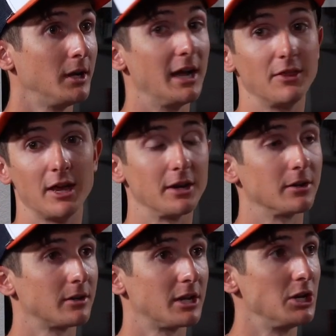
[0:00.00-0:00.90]
And
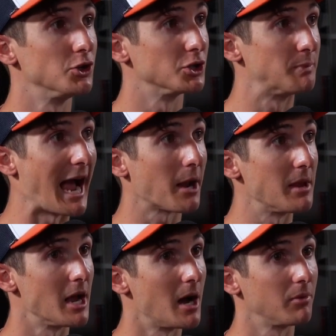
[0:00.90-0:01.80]
then can you just back
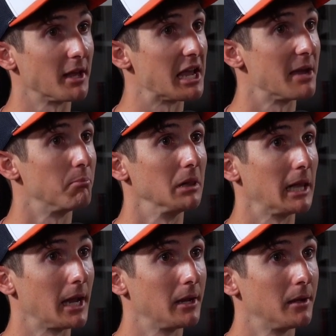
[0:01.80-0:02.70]
me up like a hip
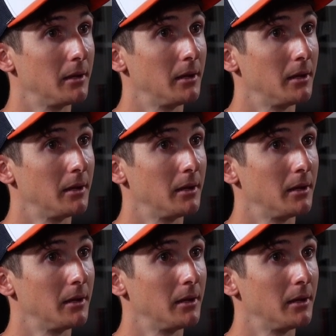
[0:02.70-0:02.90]
belay?